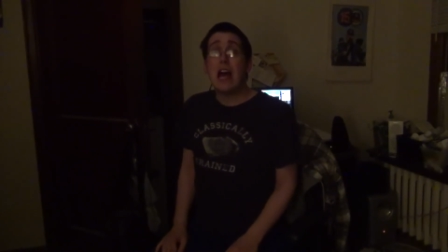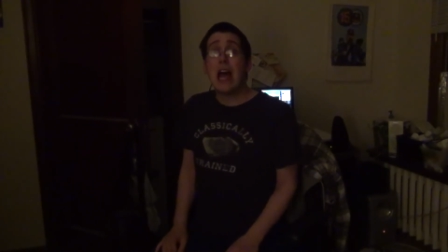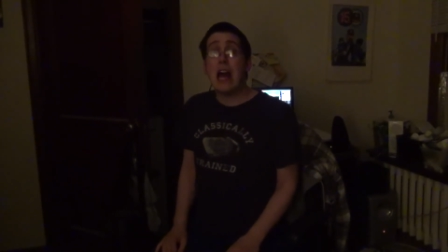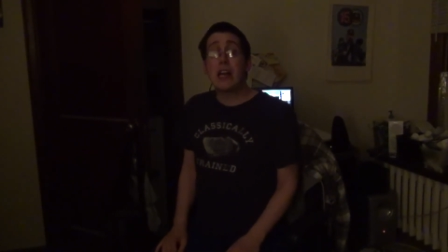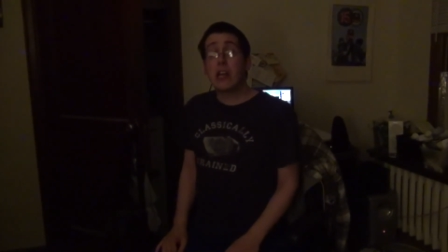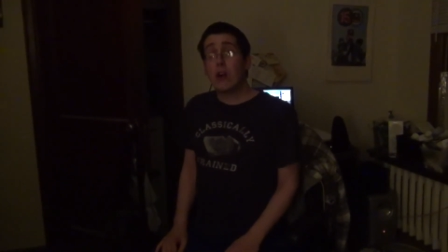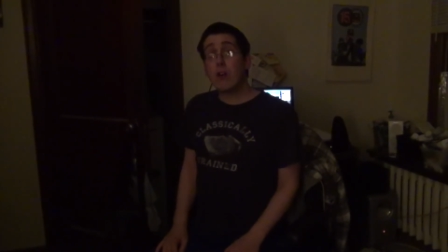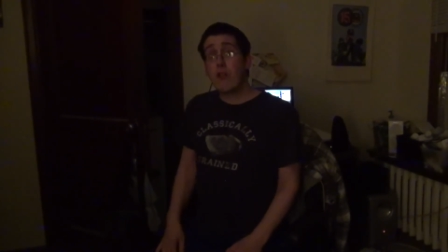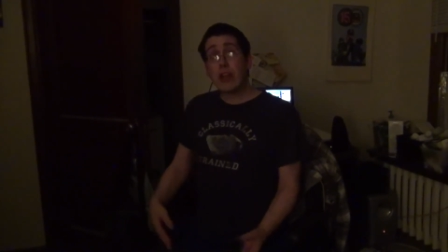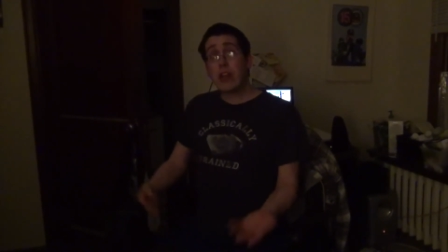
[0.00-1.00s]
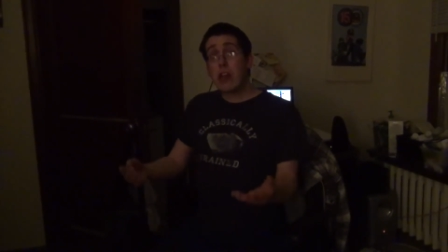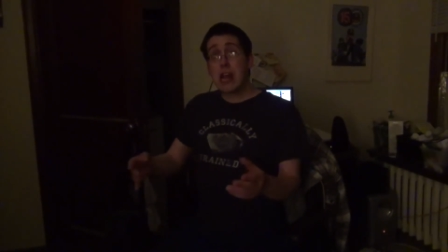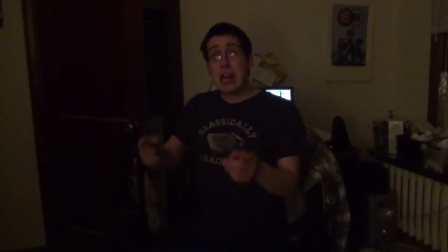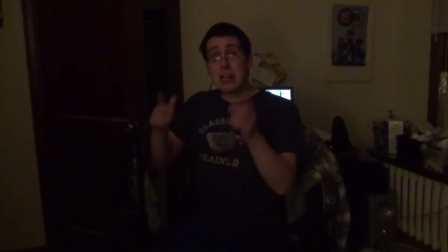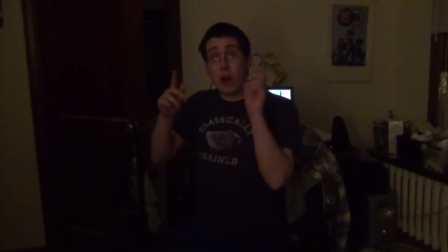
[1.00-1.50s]
And you know, thank you.
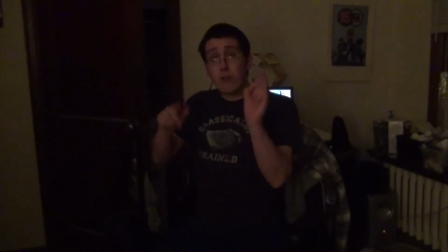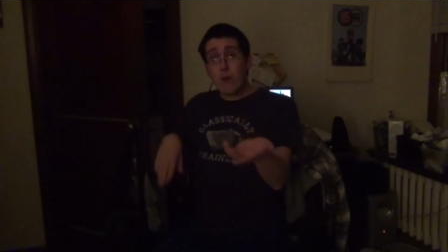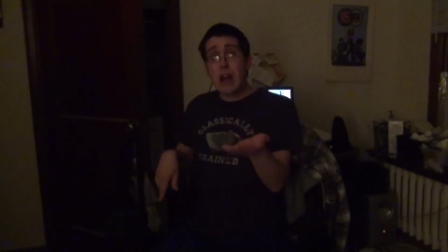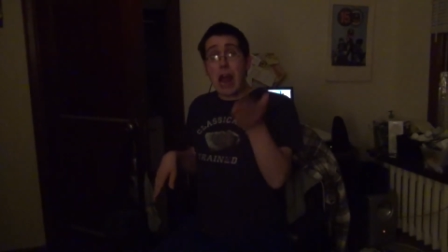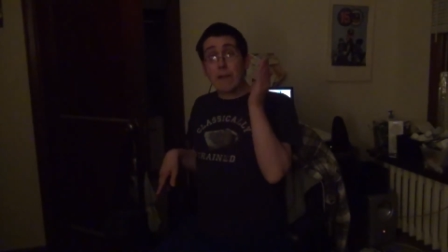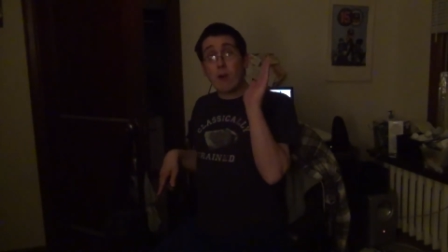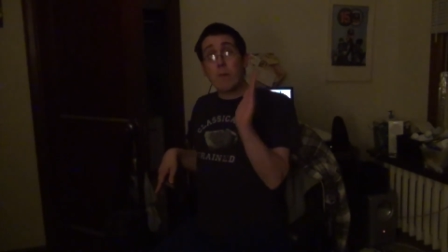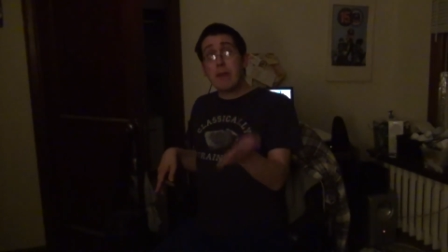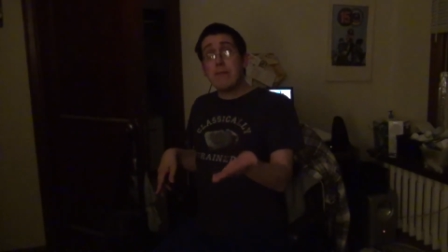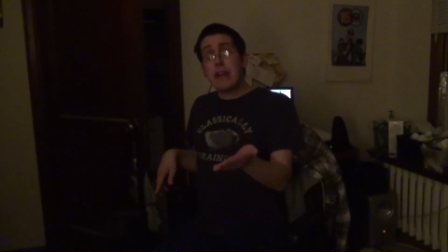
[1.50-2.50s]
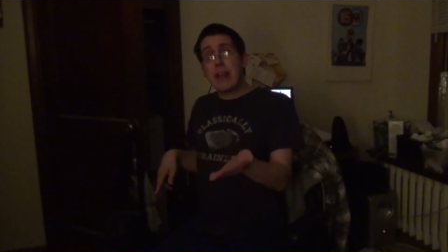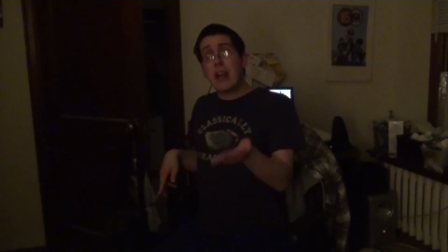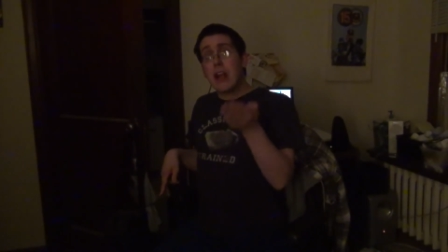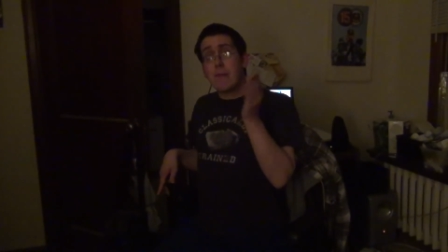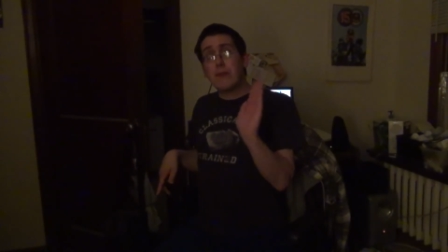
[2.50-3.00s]
And don't worry, I will be
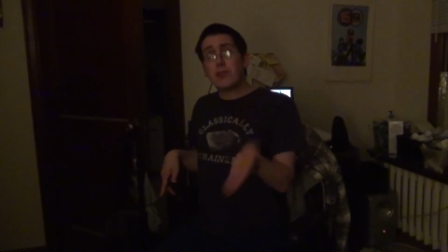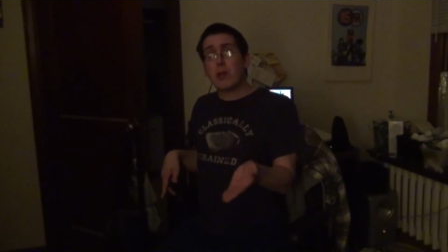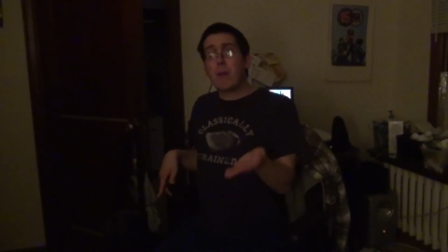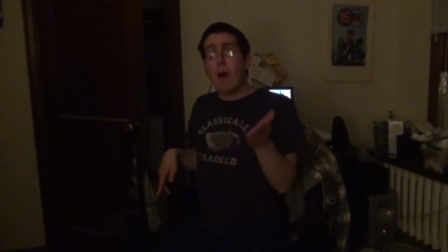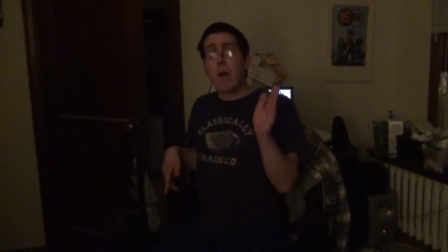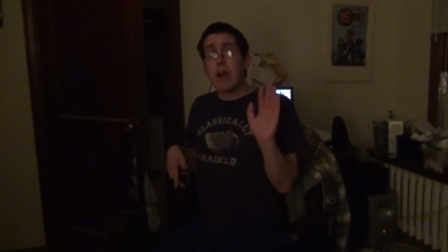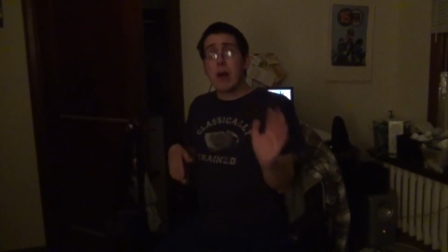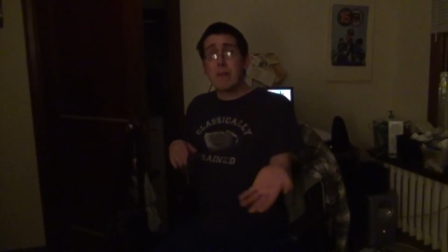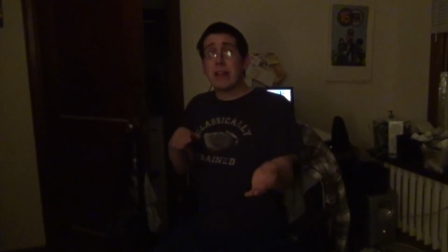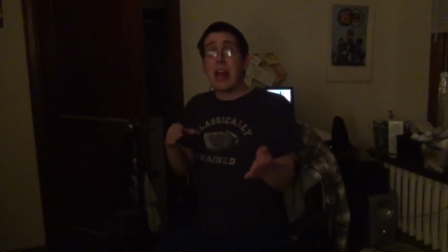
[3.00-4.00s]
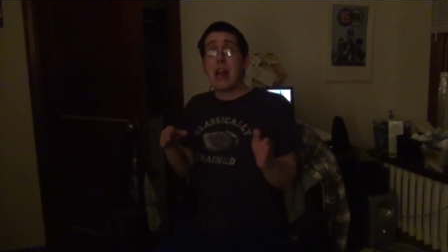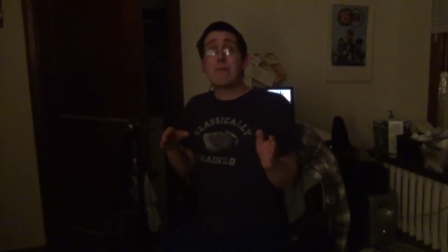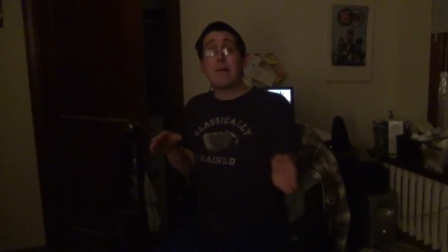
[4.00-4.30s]
making an episode of Power Up again.